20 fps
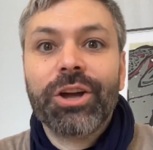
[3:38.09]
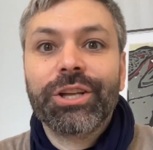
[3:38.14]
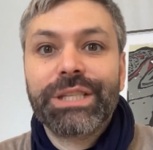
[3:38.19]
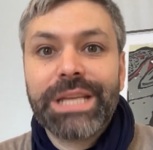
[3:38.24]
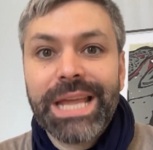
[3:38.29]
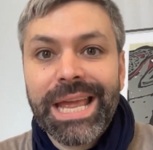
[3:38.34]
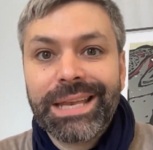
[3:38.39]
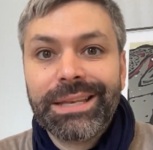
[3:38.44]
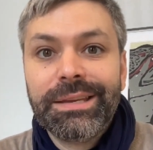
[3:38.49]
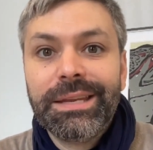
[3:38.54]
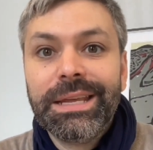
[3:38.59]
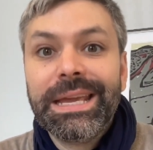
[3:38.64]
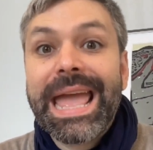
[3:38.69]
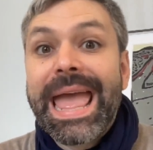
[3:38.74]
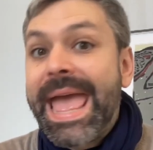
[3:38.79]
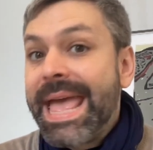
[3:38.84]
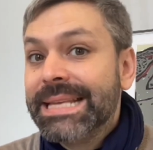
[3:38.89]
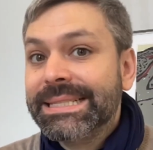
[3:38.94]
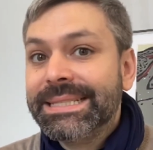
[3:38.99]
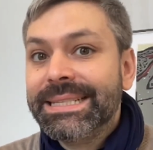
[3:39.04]
authentic
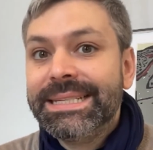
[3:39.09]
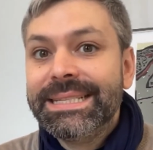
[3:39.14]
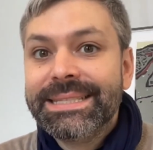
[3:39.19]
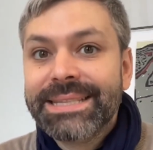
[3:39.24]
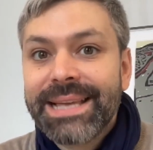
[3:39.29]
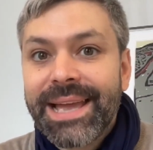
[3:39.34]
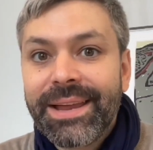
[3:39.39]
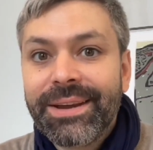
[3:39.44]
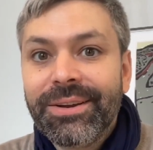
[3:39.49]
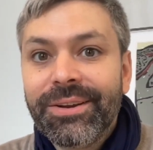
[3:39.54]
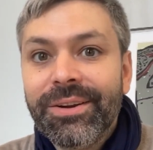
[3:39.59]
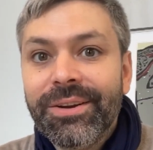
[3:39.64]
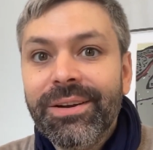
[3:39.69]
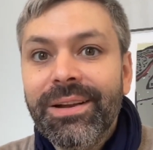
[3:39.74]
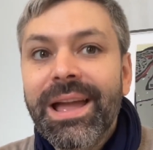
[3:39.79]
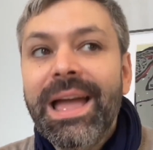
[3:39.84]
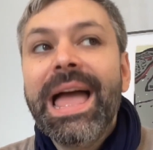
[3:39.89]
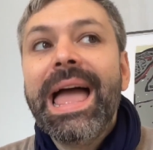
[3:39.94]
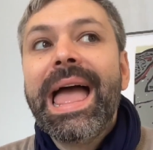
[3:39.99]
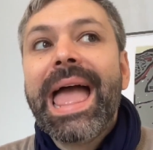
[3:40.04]
as a designer